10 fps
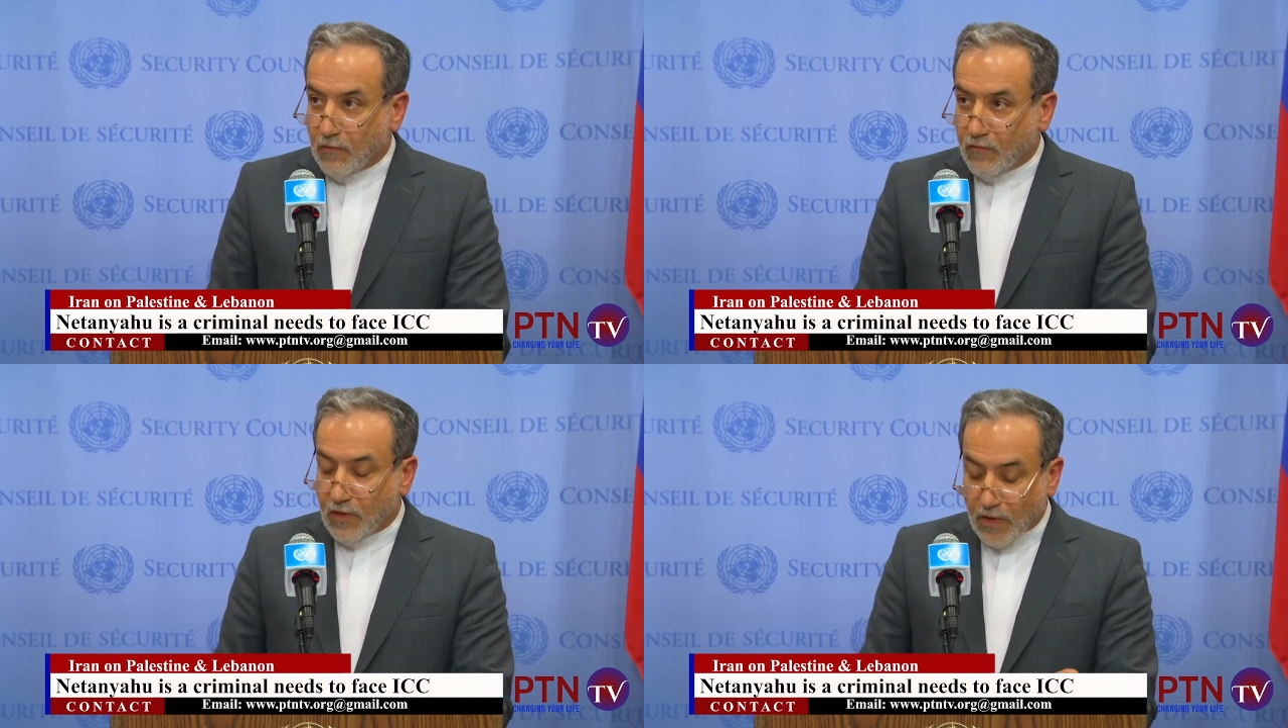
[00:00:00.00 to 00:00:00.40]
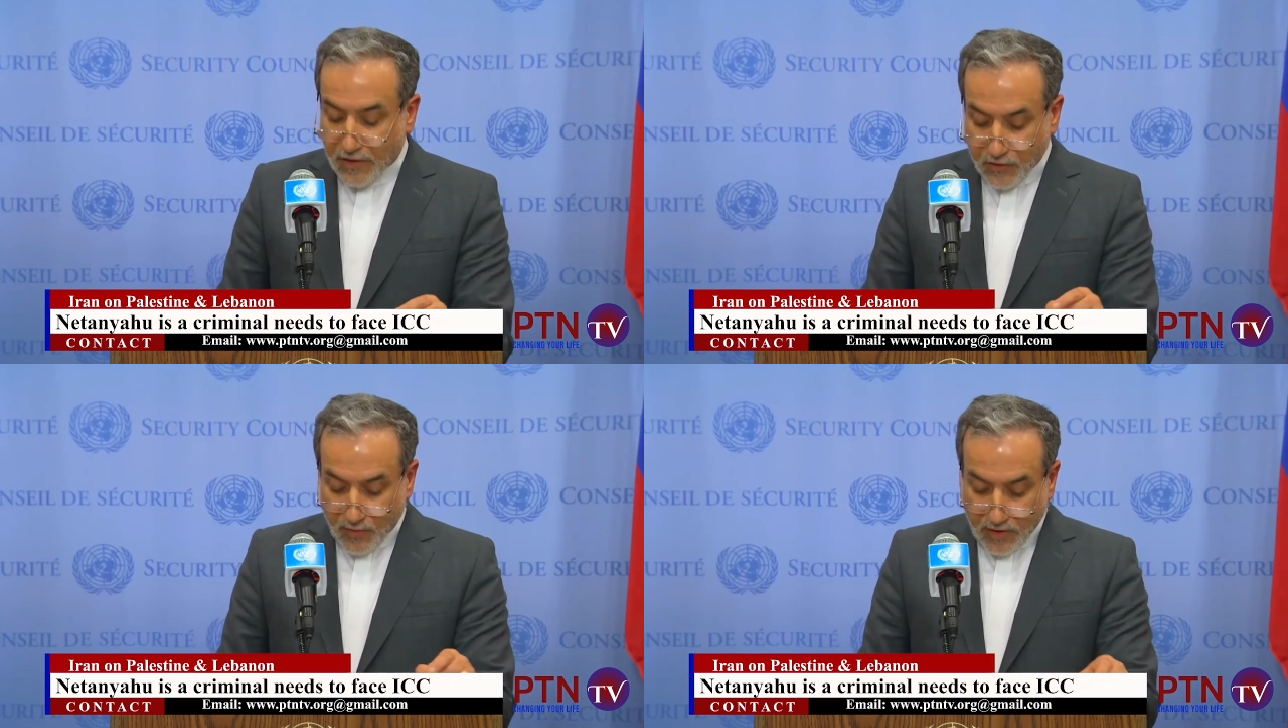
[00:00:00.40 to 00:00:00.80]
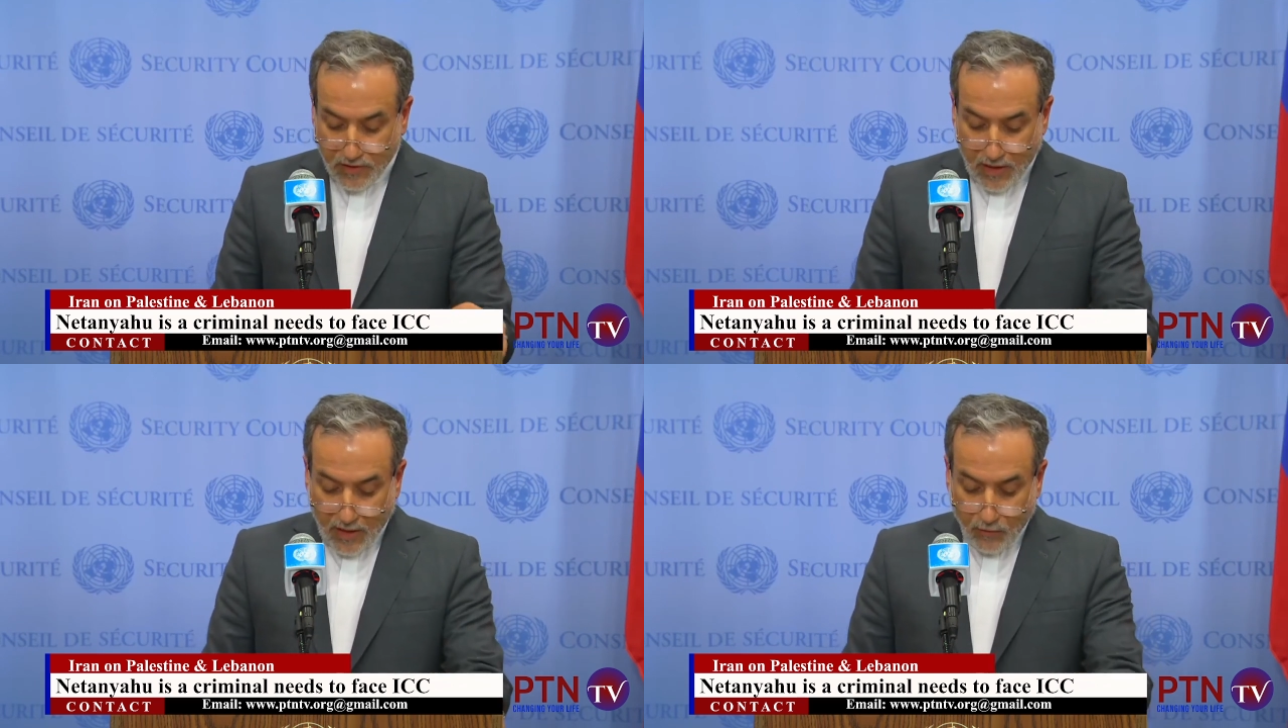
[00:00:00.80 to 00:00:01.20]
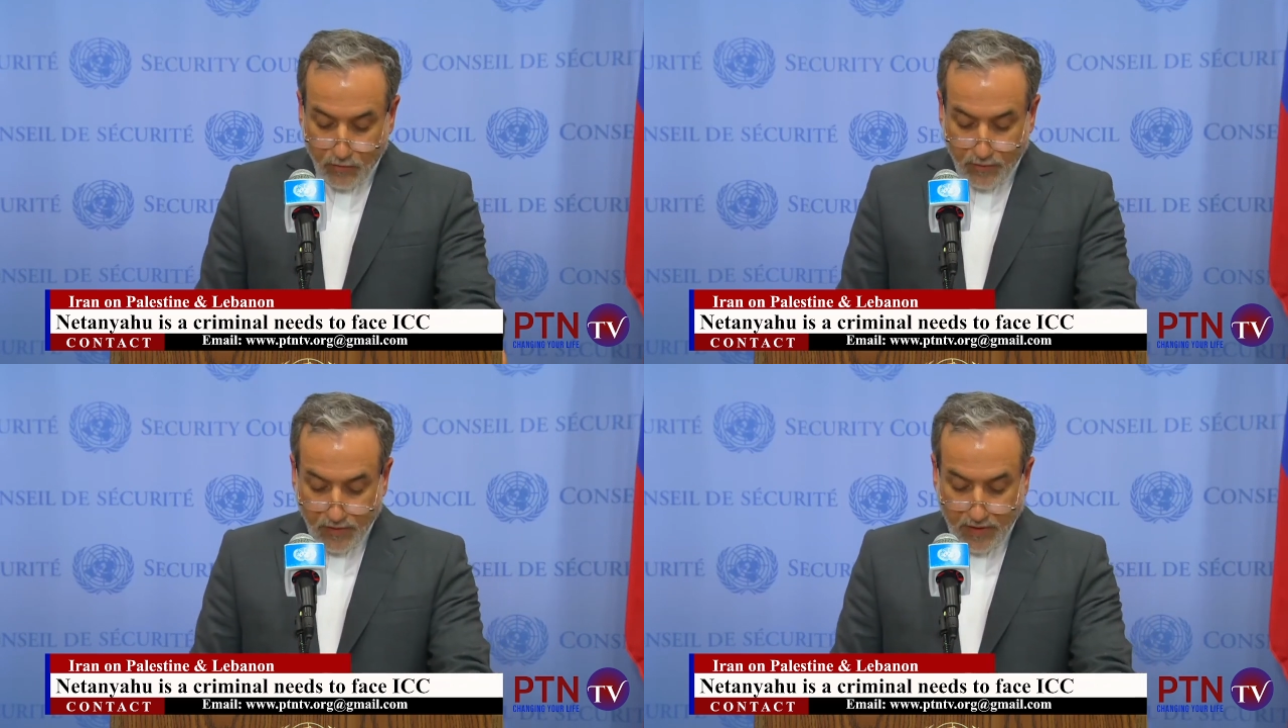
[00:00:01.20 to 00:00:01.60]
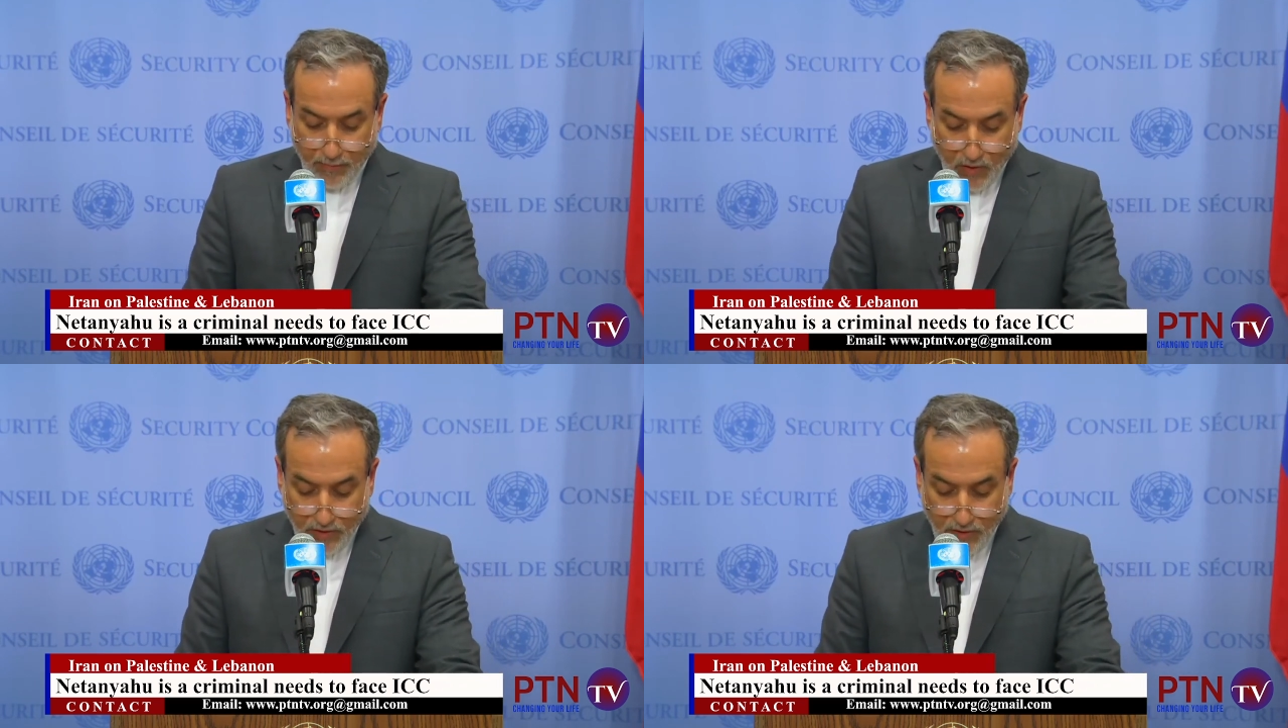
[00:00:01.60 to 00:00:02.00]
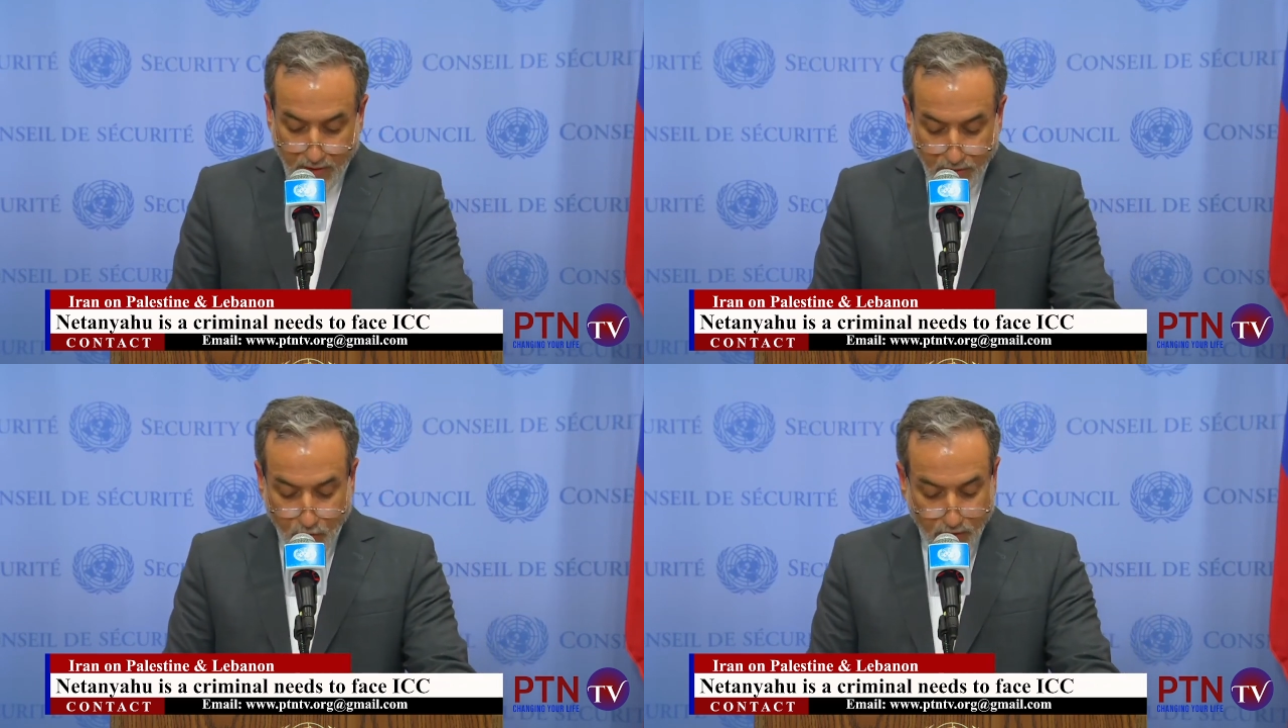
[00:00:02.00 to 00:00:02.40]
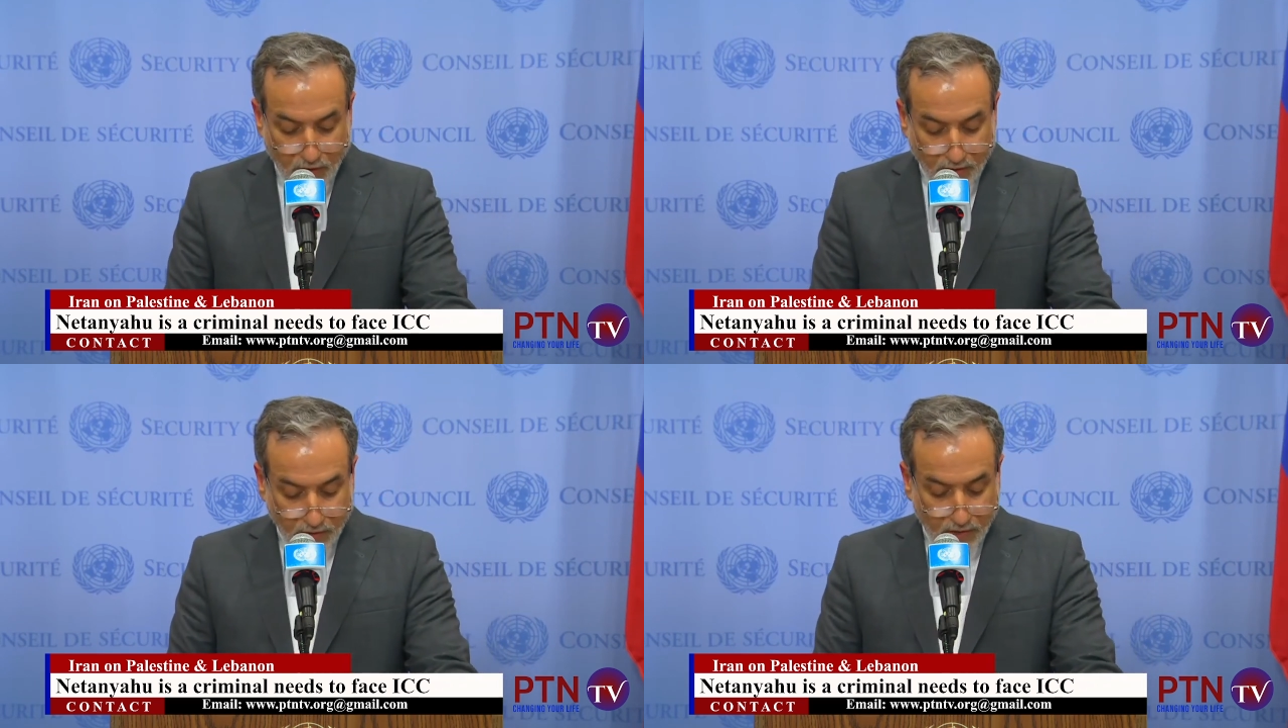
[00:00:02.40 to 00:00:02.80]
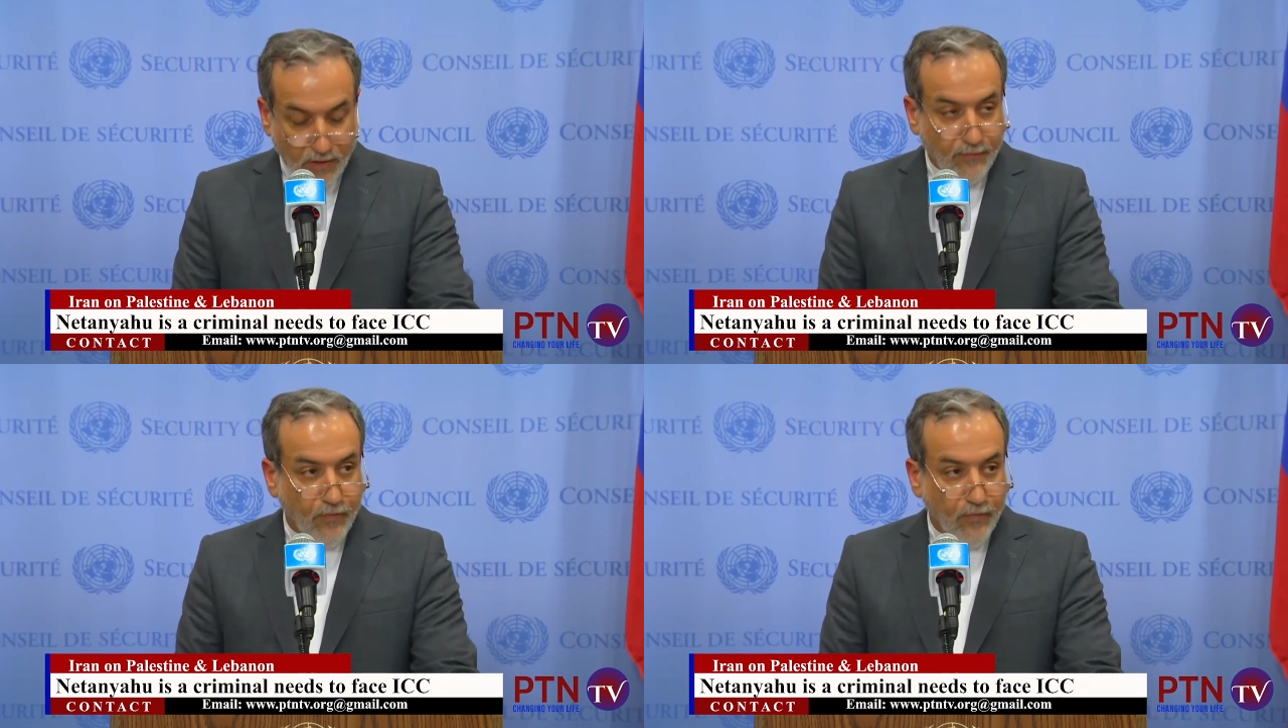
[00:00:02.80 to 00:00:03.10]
We express our sympathy and solidarity